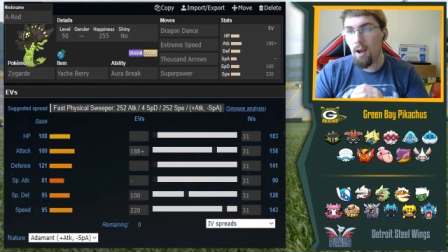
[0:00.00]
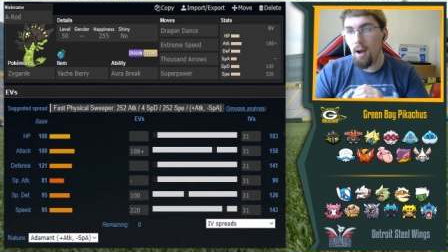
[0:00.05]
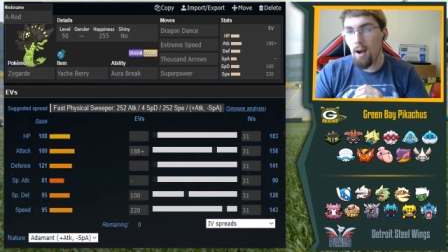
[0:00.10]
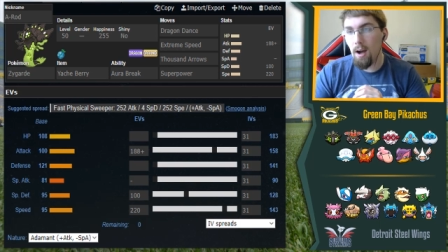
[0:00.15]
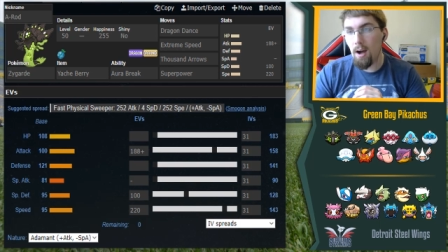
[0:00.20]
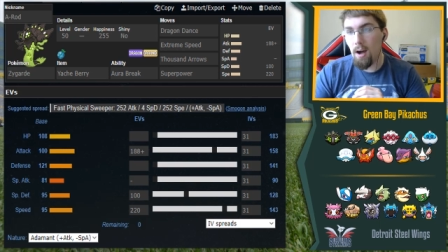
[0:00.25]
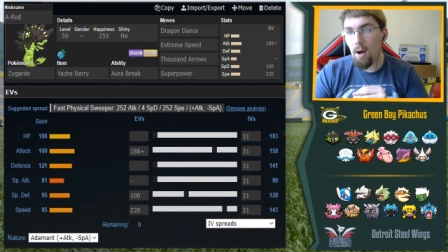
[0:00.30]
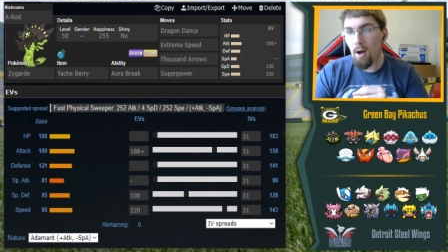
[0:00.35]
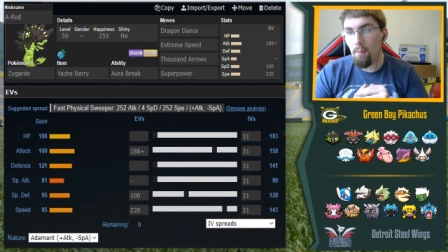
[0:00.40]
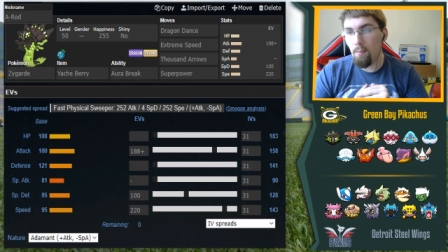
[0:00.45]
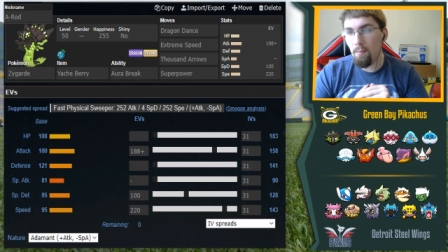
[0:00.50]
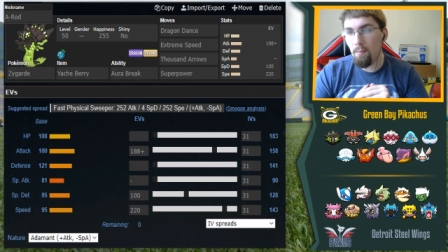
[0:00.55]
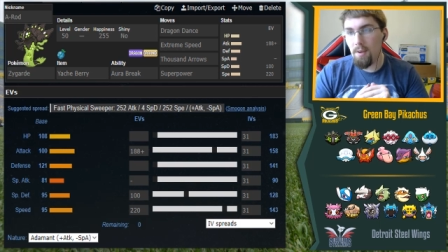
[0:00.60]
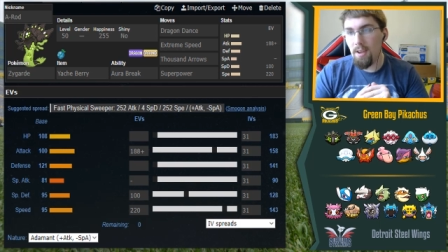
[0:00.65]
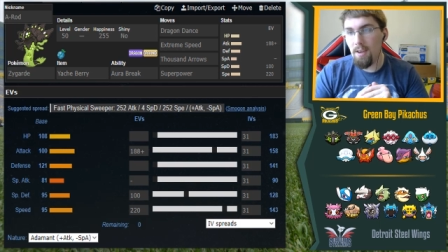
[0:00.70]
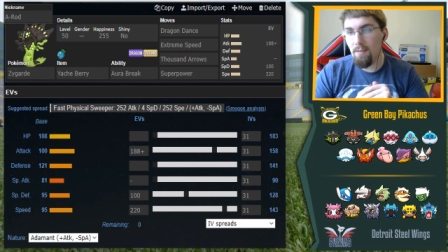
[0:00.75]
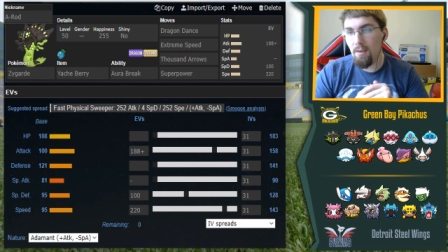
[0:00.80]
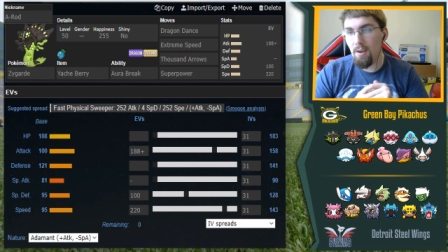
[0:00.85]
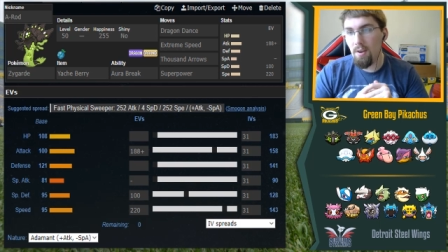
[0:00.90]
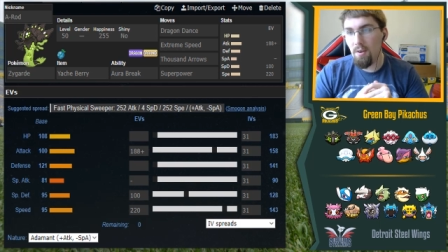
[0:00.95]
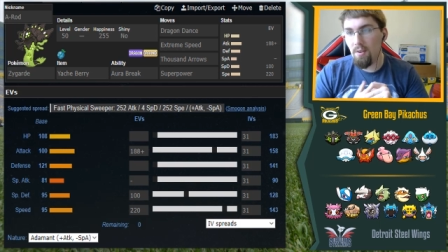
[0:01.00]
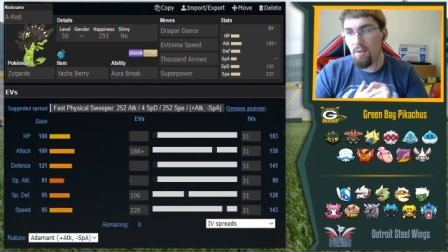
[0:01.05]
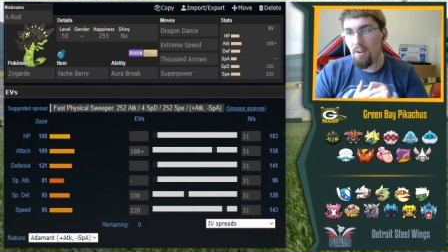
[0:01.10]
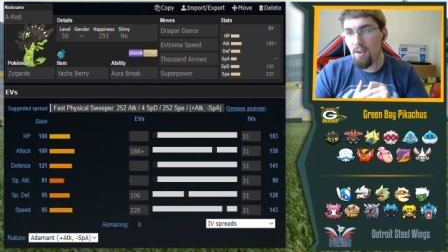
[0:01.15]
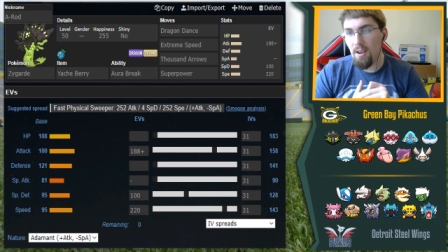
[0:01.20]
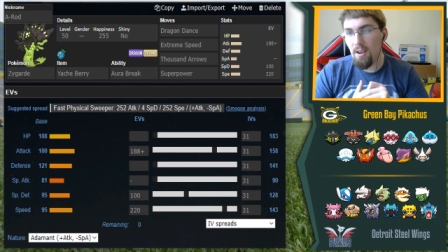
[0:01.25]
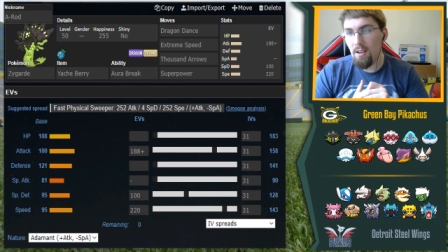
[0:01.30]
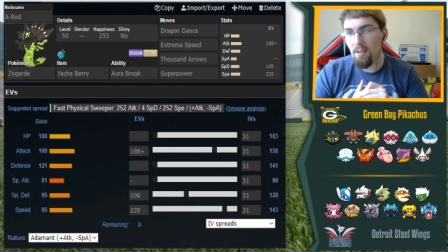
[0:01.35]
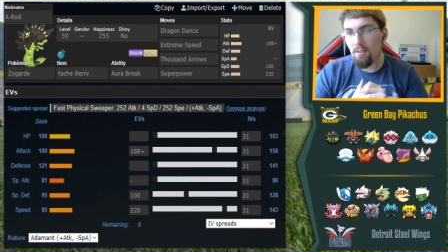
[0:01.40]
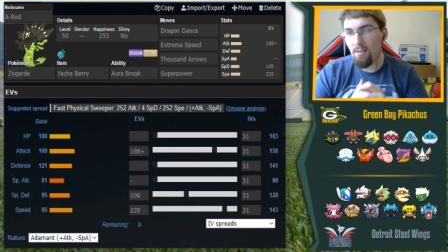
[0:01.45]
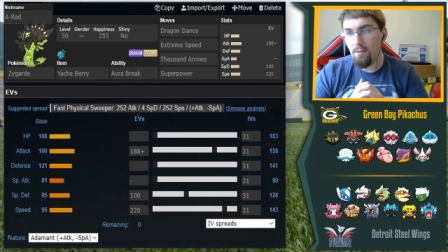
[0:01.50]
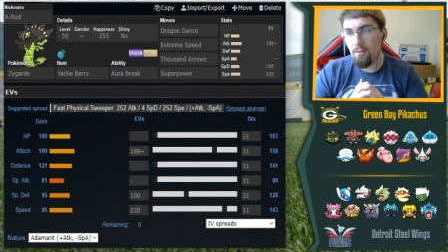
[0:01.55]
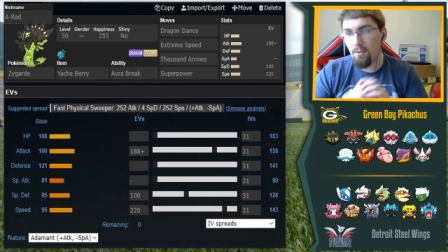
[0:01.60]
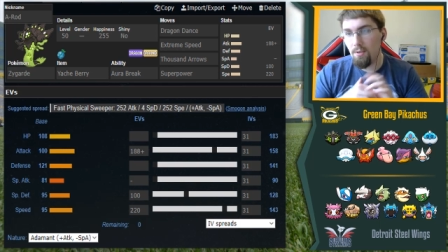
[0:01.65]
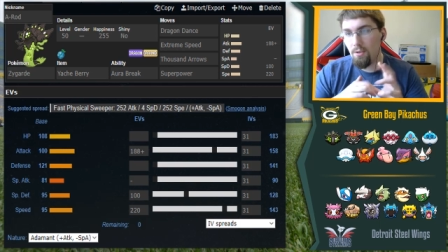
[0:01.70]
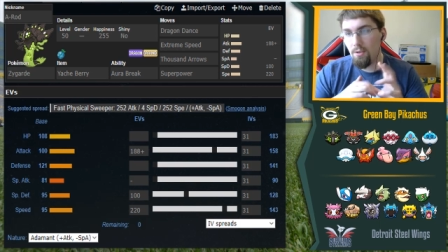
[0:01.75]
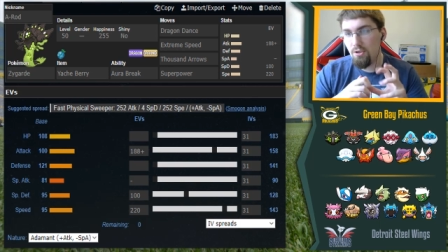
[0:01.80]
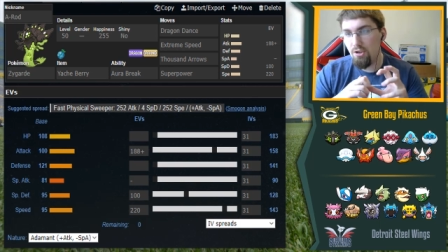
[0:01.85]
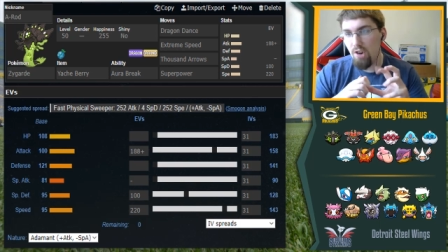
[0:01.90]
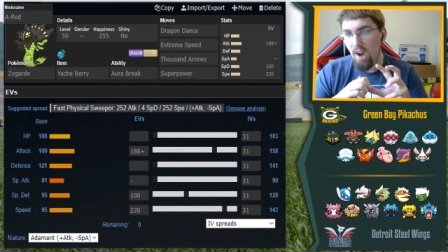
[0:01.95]
Um, even his
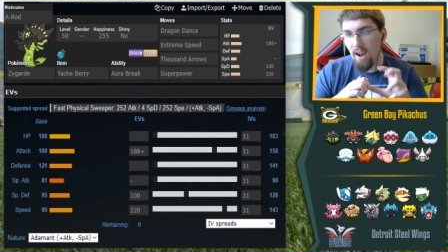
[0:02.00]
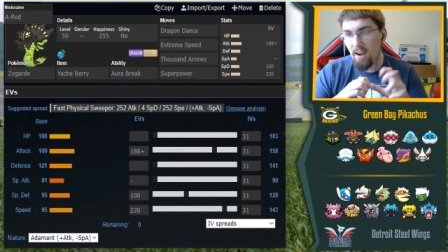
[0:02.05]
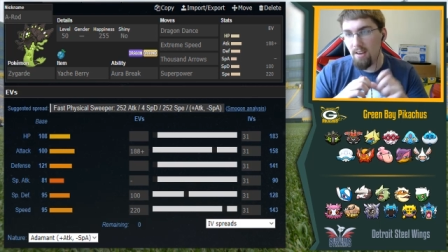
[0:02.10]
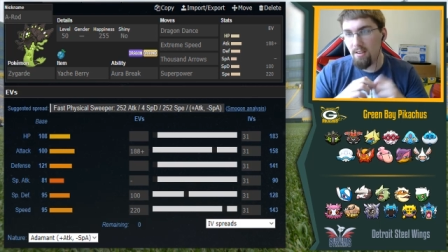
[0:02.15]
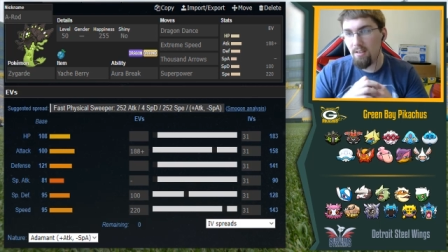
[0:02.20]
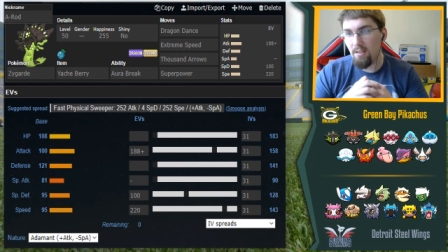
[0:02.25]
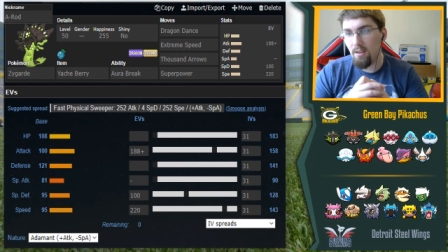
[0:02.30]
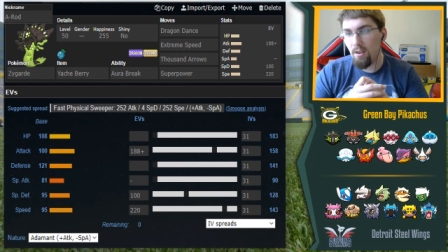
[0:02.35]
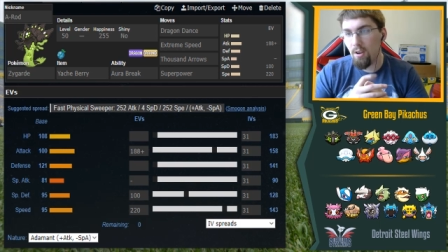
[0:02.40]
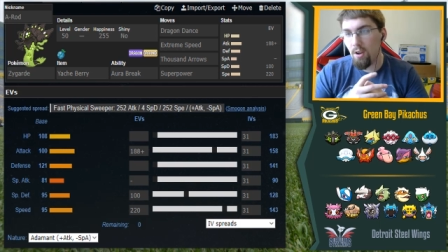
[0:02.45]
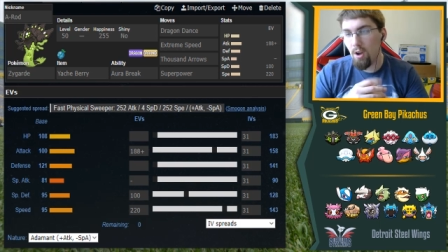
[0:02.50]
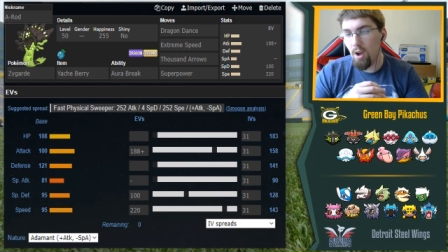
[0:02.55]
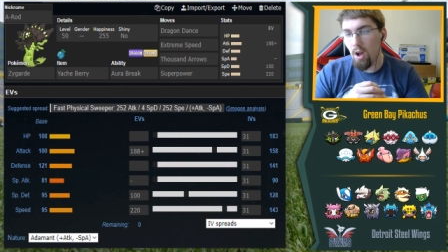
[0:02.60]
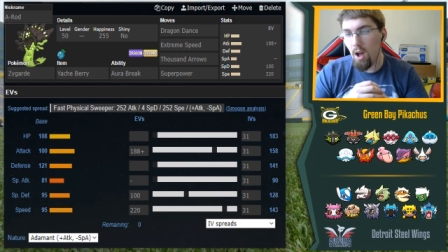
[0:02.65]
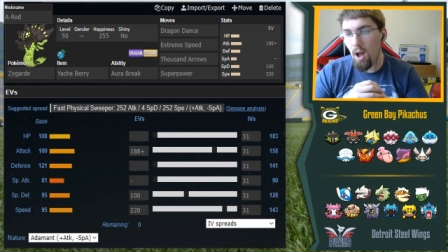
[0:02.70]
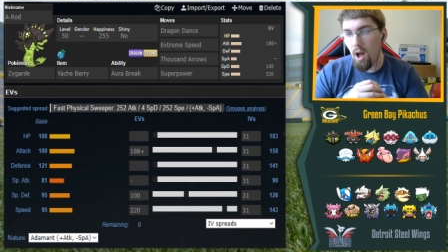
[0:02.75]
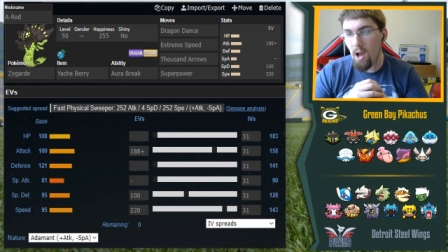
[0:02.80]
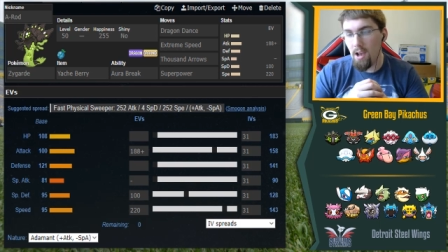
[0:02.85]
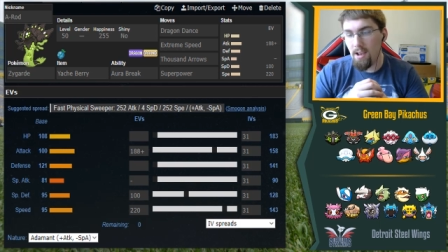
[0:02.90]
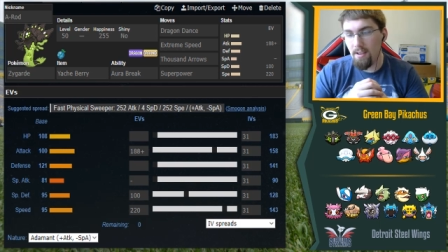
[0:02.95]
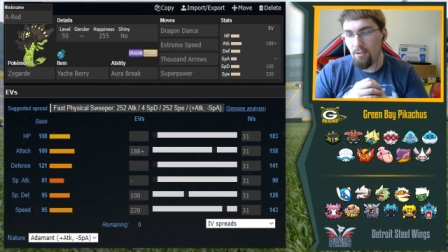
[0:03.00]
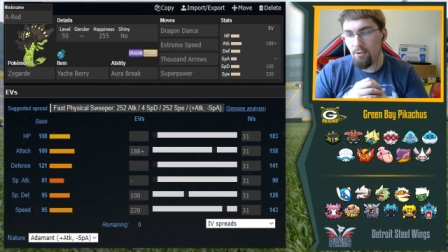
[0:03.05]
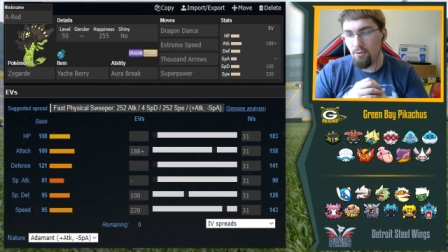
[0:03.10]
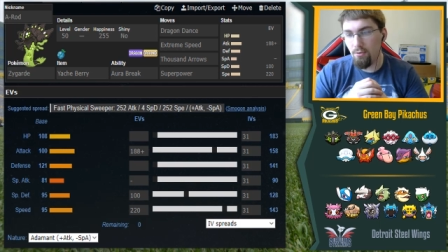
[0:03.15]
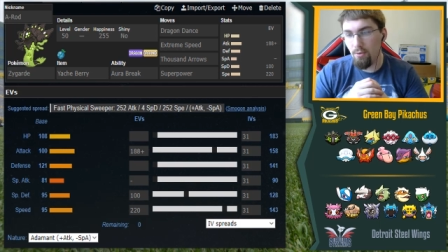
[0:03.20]
checks uh, his